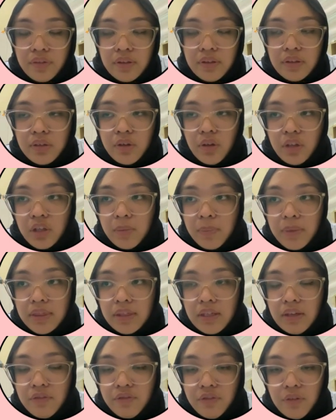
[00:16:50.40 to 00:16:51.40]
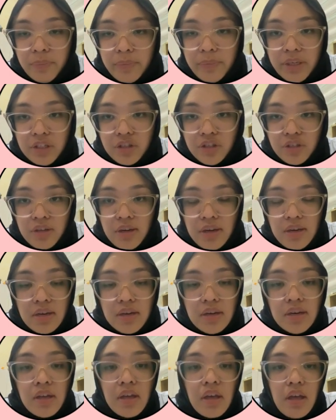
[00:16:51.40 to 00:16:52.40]
documented
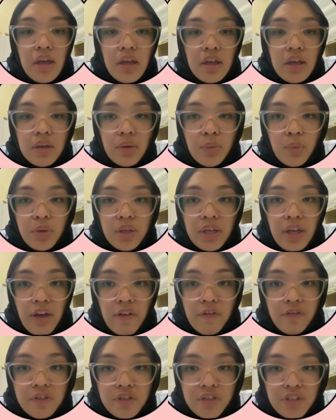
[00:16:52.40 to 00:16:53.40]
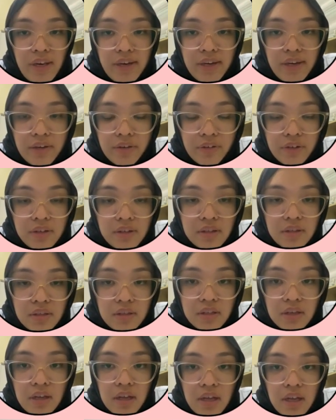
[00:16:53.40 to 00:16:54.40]
information, we have general,
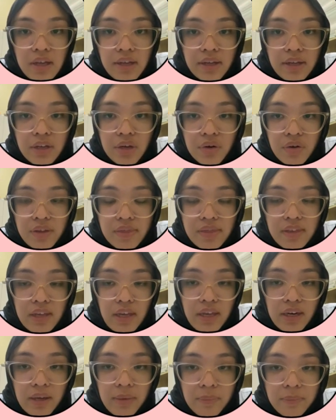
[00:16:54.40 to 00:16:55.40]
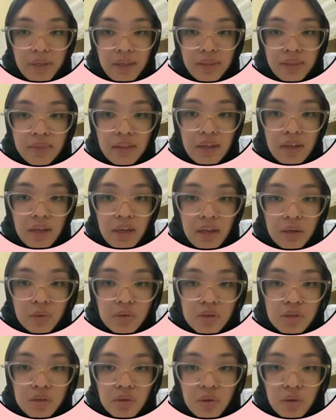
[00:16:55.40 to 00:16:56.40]
creating and updating, and
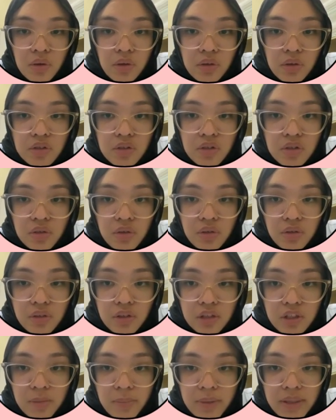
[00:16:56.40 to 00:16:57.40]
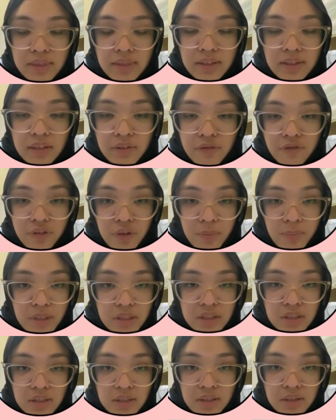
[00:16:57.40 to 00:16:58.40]
also control documented
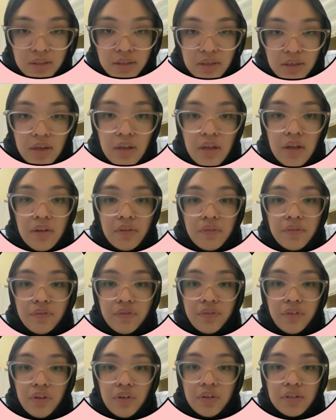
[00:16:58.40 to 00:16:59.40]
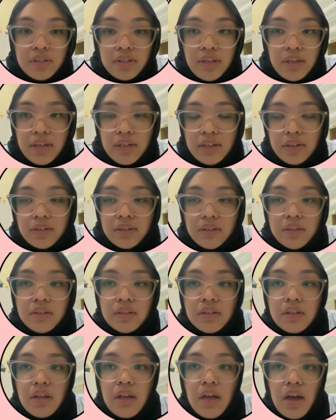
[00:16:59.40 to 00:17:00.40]
information. For general,
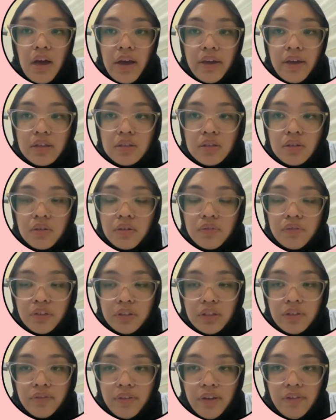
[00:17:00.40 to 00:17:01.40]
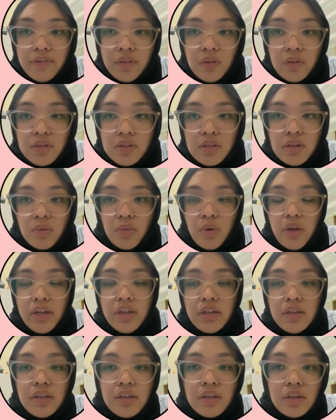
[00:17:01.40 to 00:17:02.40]
ISO 45001, the